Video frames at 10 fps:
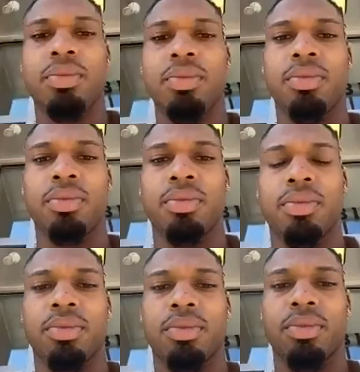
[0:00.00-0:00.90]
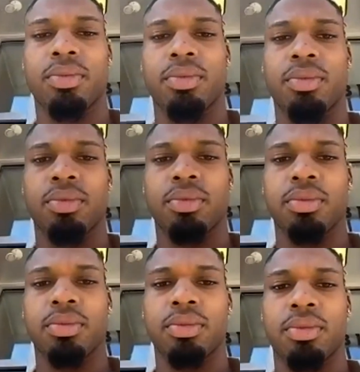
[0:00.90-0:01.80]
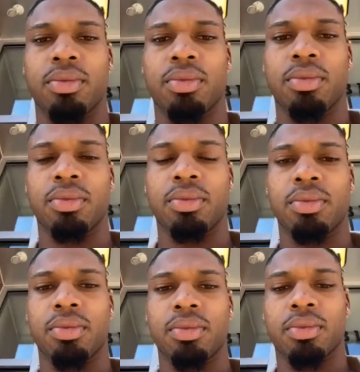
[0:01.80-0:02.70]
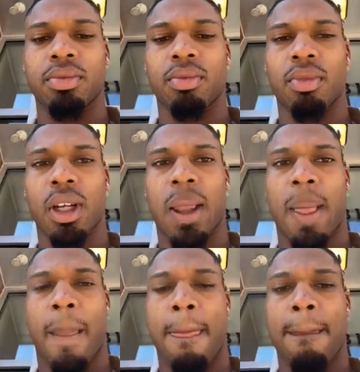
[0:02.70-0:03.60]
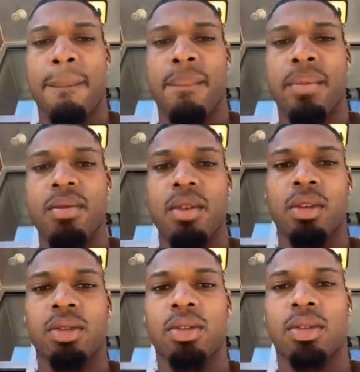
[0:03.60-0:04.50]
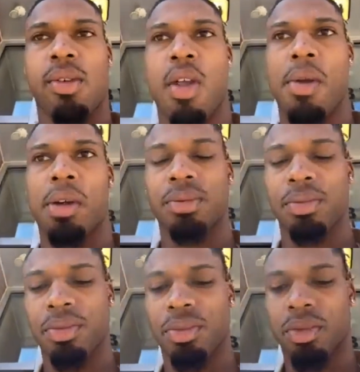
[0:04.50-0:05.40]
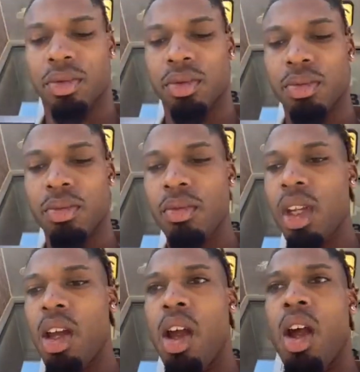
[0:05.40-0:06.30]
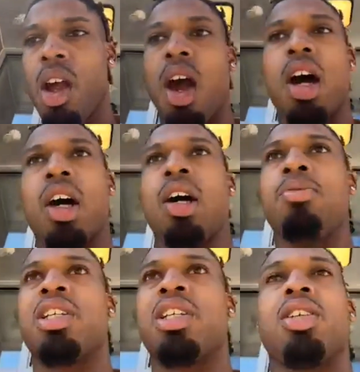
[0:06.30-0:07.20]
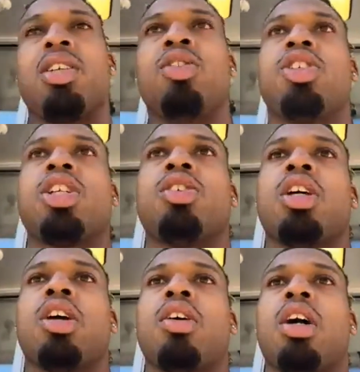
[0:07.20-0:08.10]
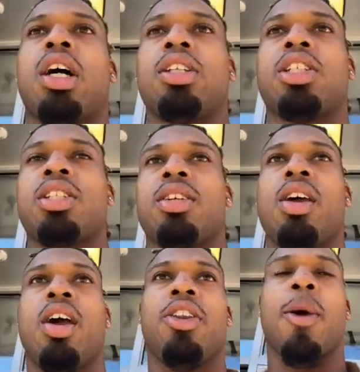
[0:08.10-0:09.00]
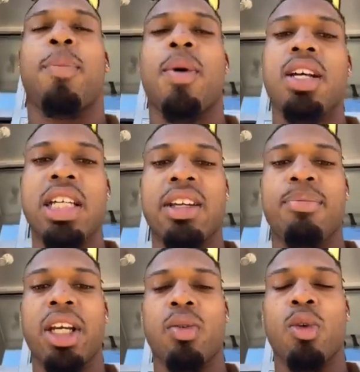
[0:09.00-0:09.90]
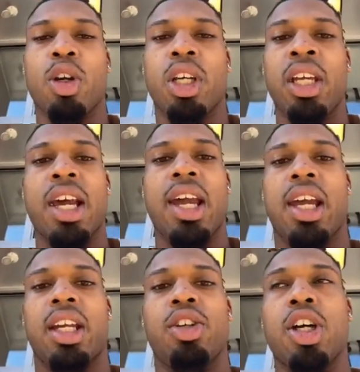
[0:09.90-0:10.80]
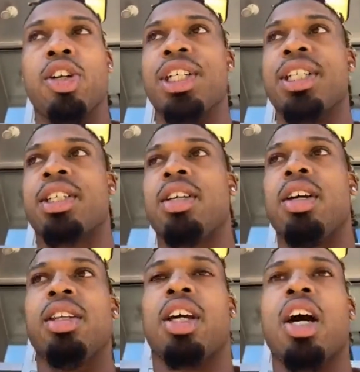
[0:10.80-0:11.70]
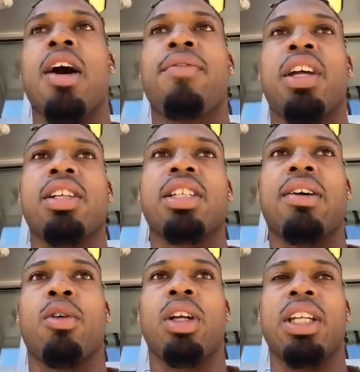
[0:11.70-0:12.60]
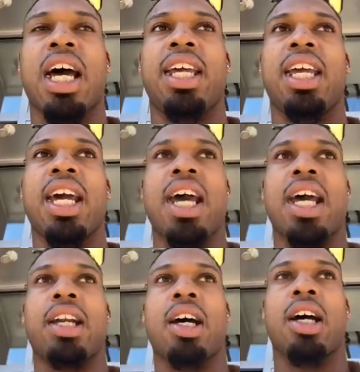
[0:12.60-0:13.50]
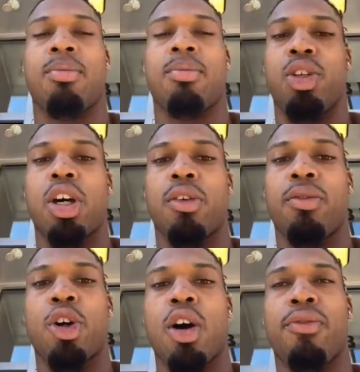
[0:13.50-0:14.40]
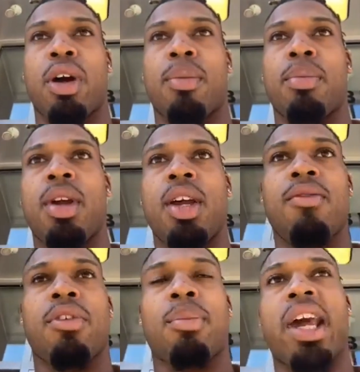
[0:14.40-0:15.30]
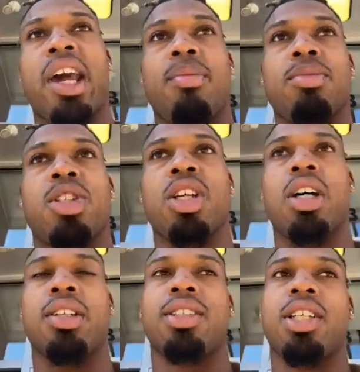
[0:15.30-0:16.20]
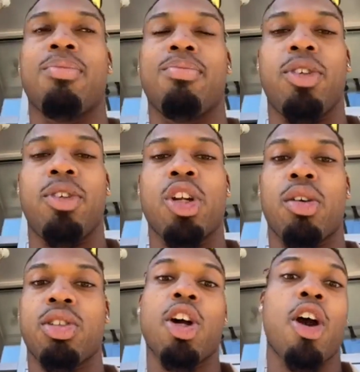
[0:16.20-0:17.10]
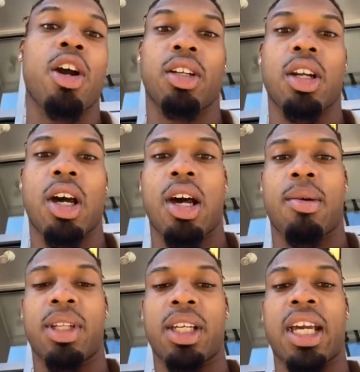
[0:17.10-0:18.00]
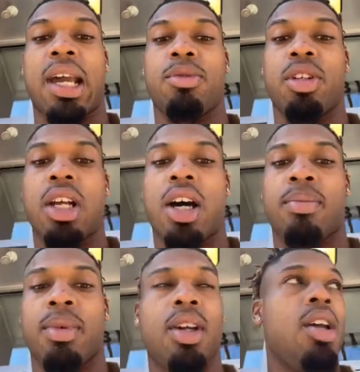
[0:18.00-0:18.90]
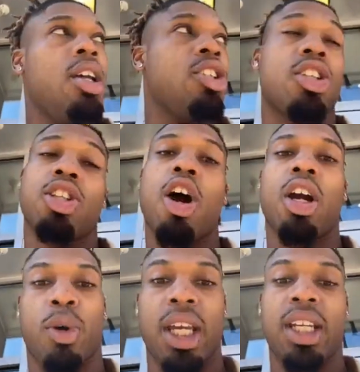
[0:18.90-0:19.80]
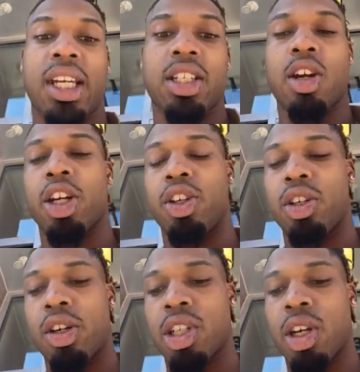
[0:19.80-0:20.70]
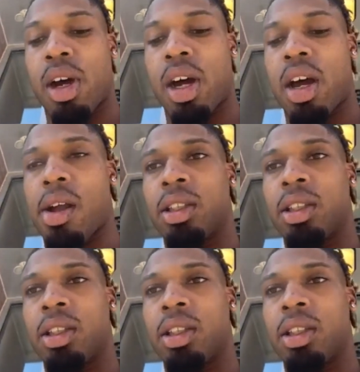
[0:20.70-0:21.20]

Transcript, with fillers: And what sort of conversations and things has has he told you about Buffalo through his one year? Um, just you, just you know, uh, just the process of being a rookie, and you know, just the confidence level that he had. Um, you know, going from from camp to to you know starting um, the game um, to starting when he did start. You know, so uh,